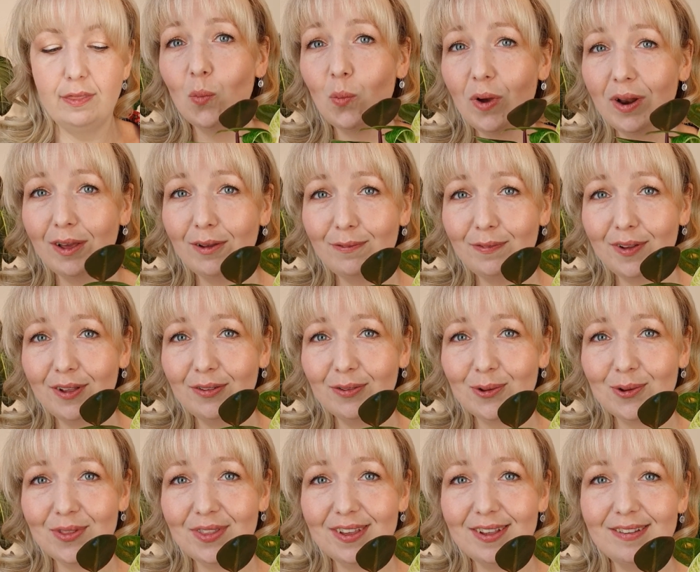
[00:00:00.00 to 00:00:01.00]
When I first
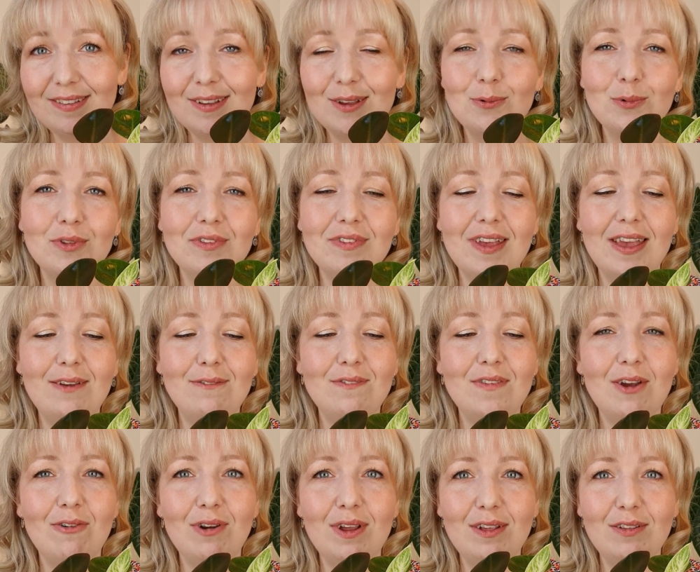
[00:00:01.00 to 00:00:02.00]
got this, it was a
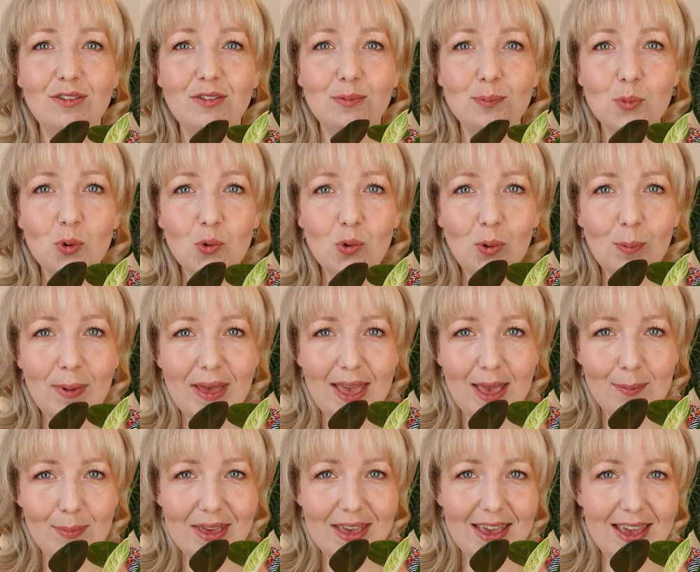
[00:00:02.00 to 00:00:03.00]
very small
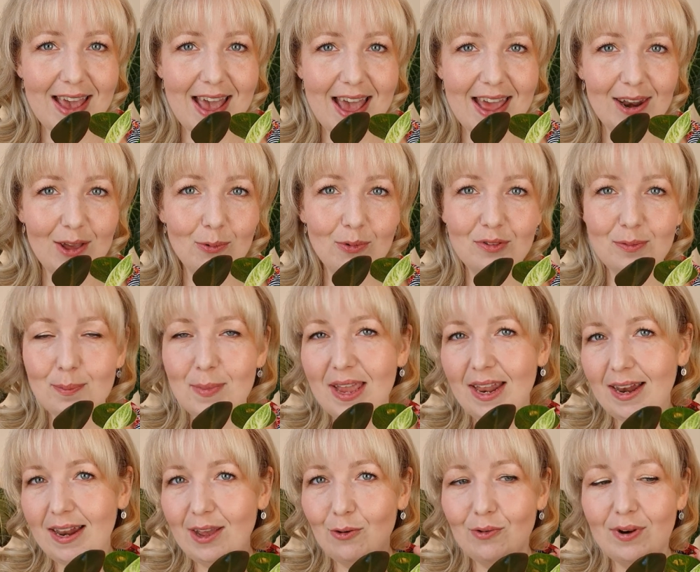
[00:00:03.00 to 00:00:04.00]
baby and it was
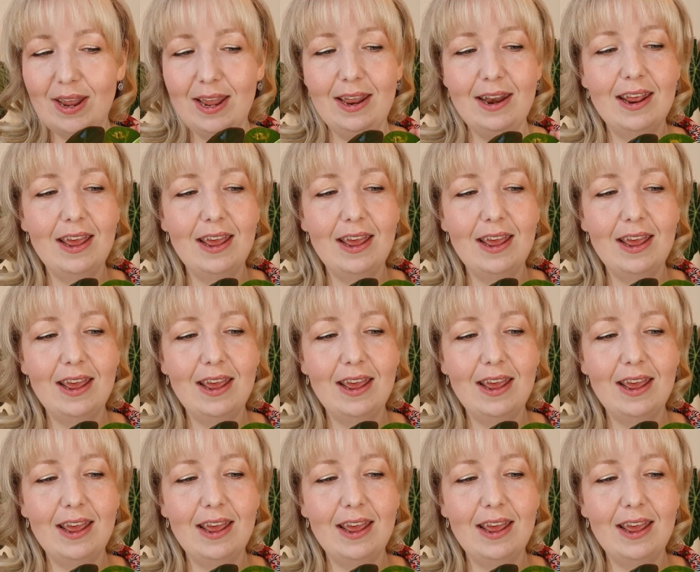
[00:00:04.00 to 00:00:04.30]
mainly green,